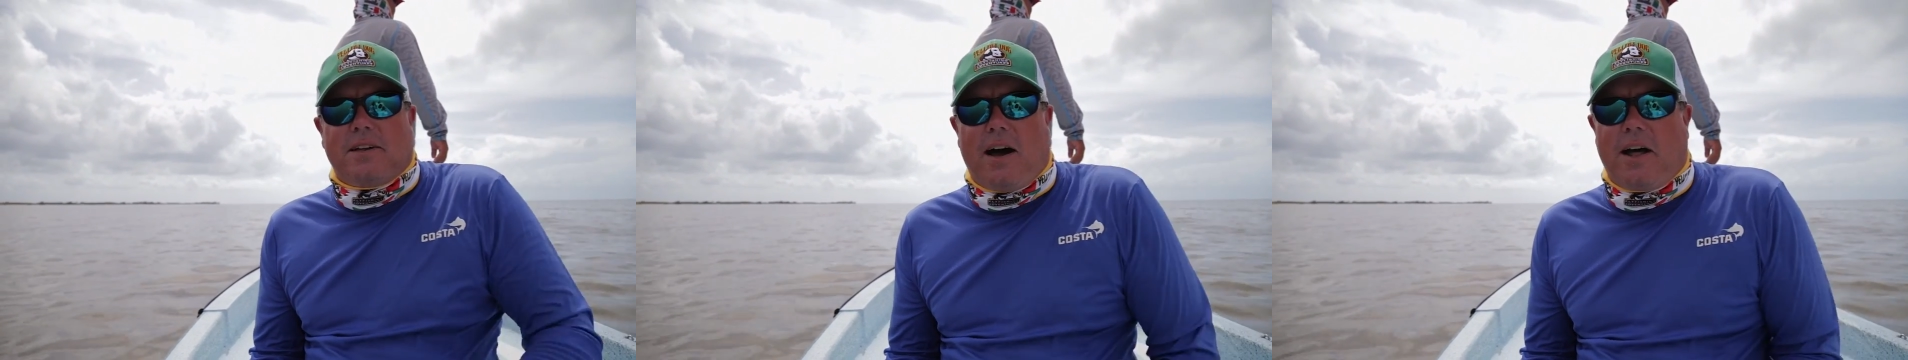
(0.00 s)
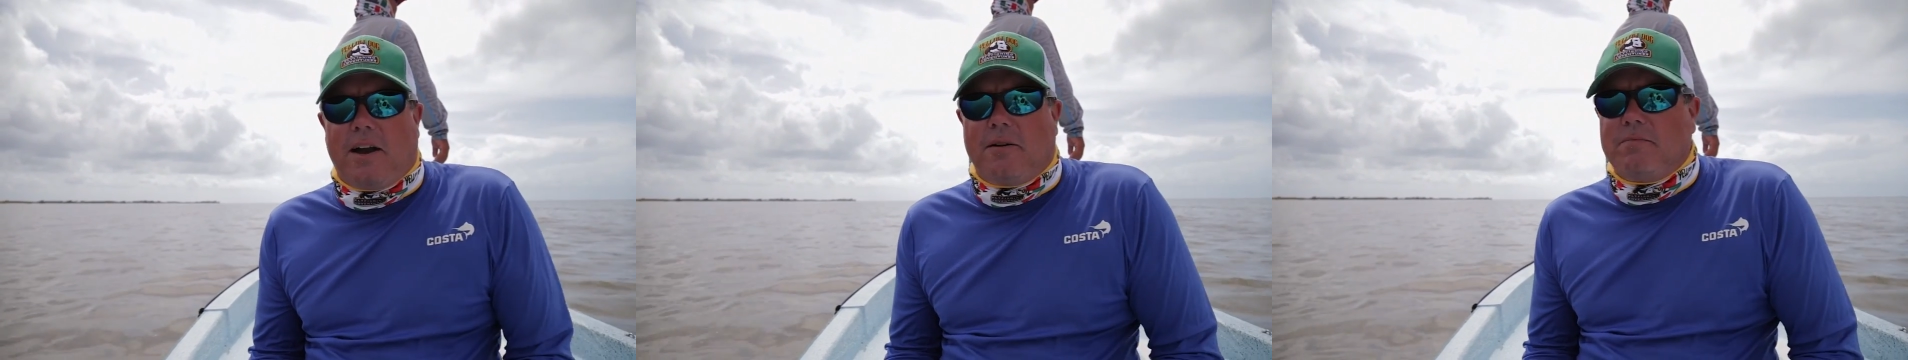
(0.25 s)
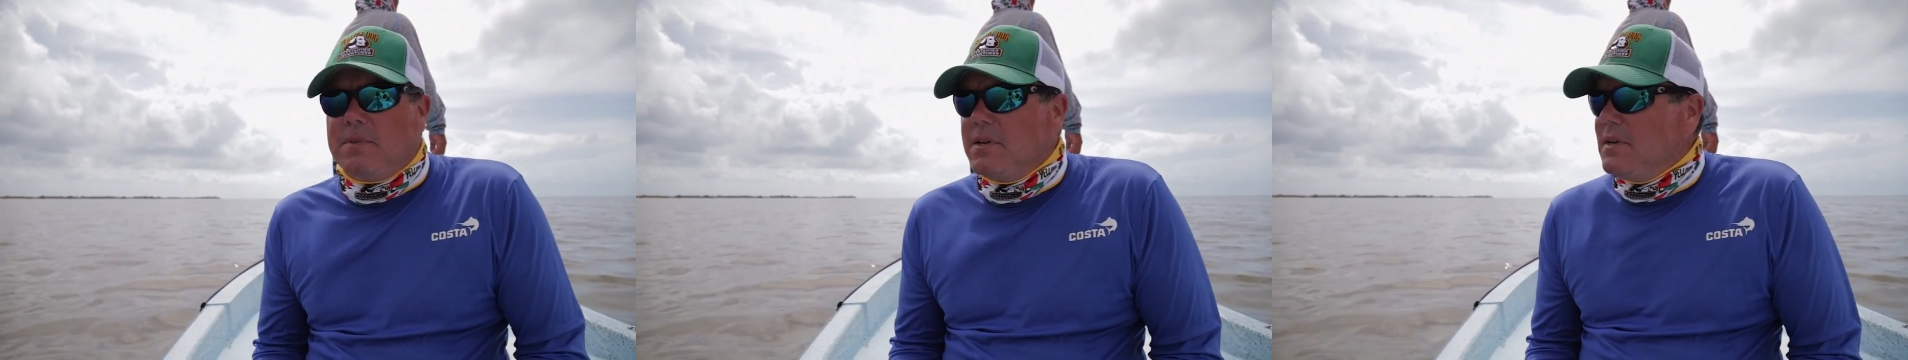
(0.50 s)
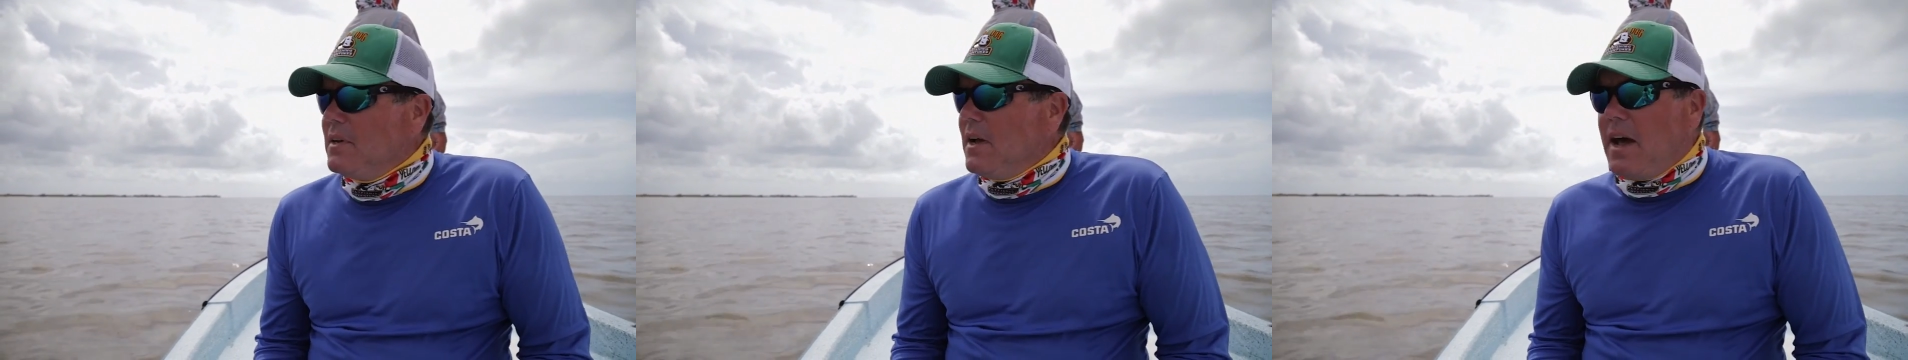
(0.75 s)
Tata
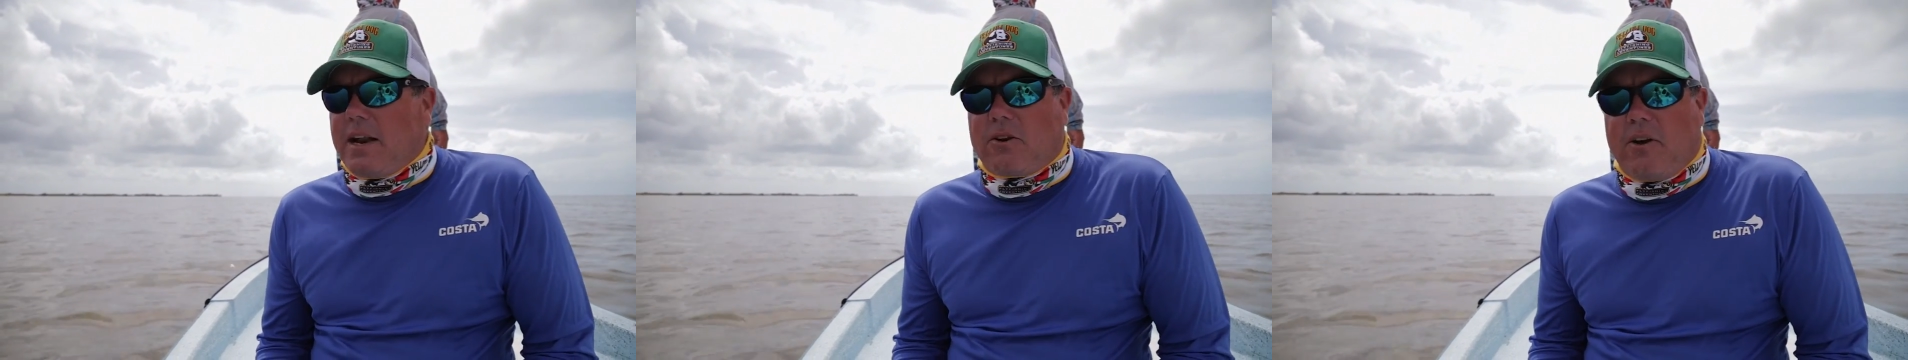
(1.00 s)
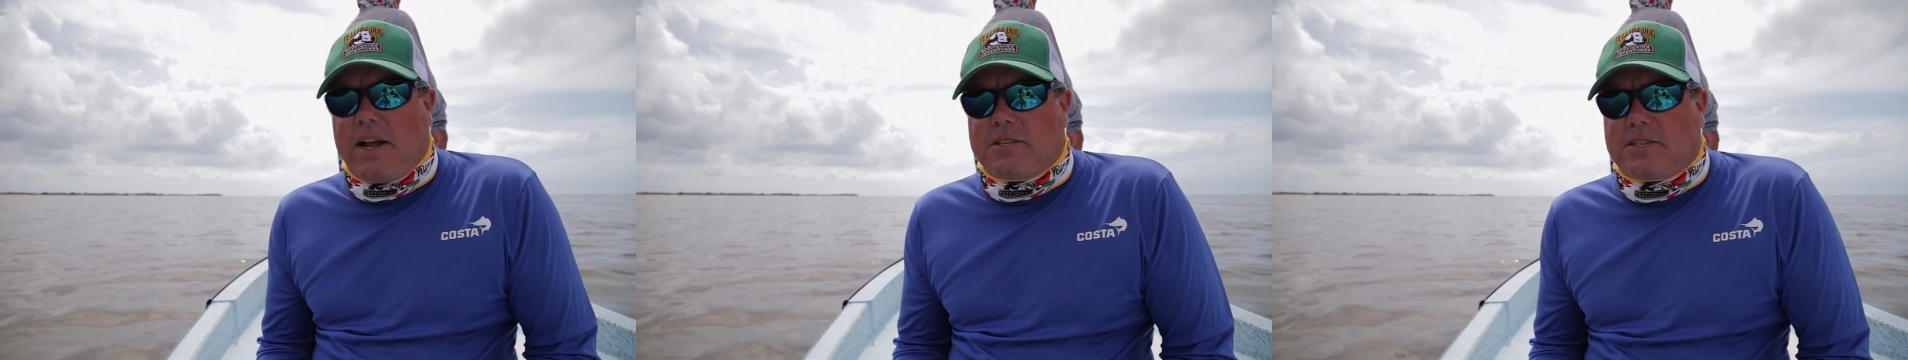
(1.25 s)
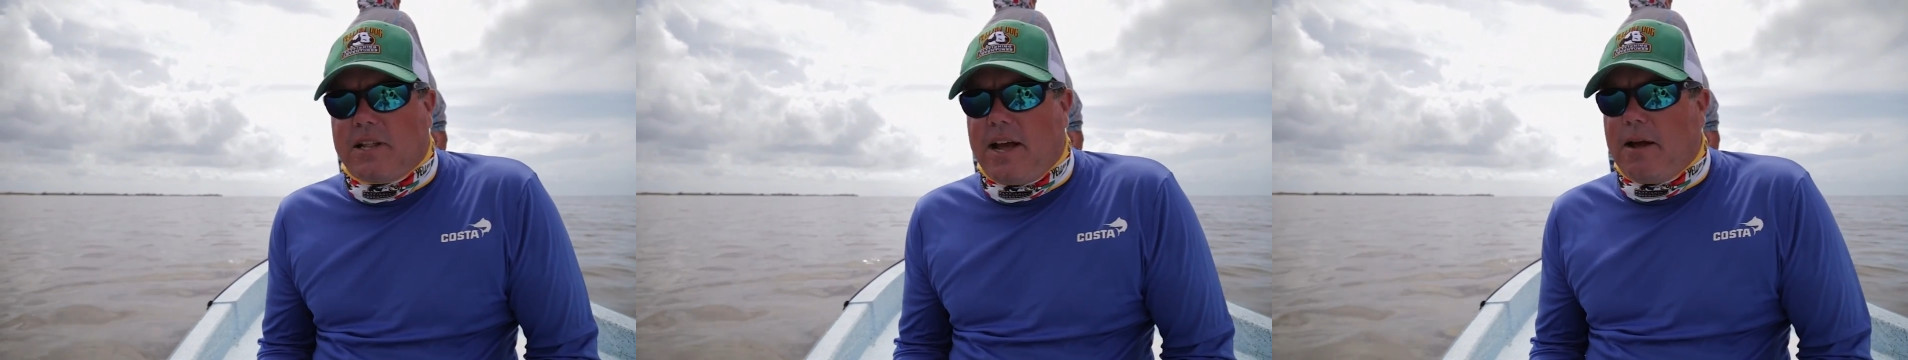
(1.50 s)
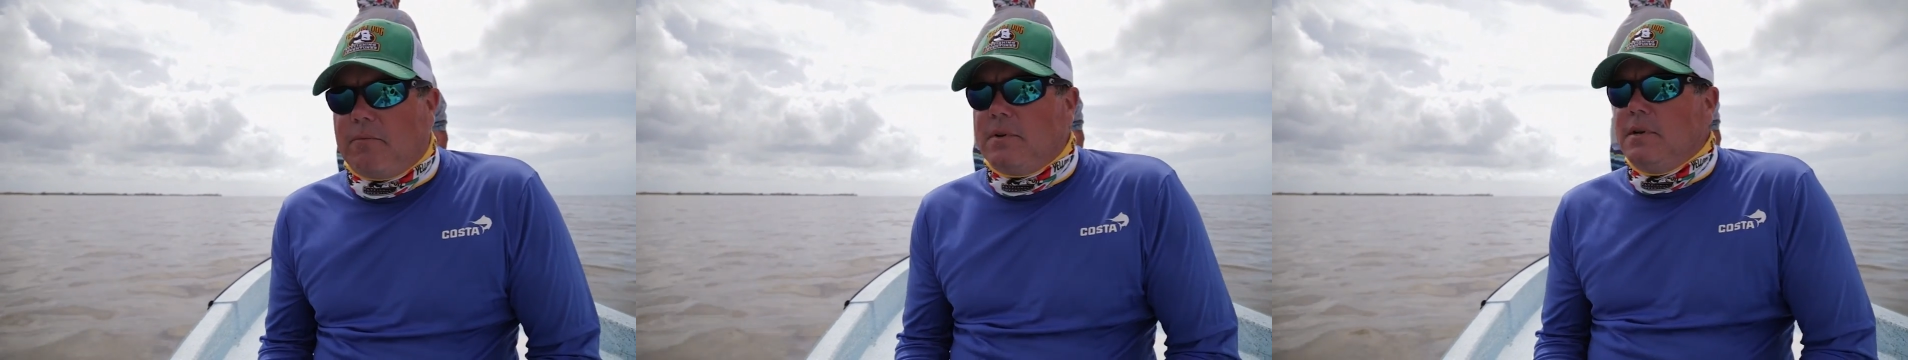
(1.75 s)
at a Grand
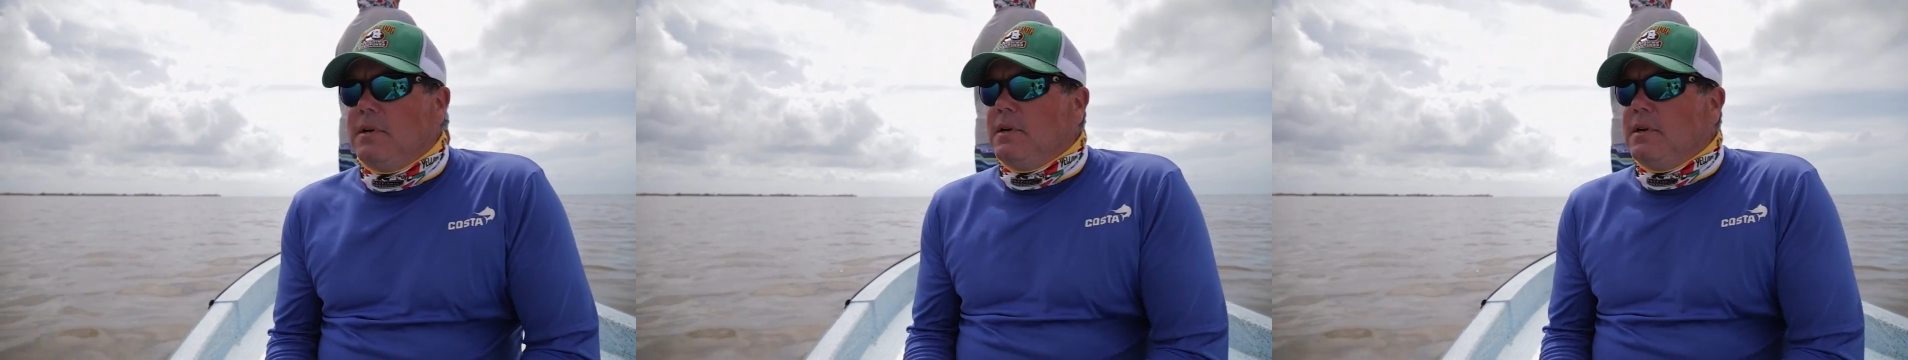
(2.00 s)
Slam.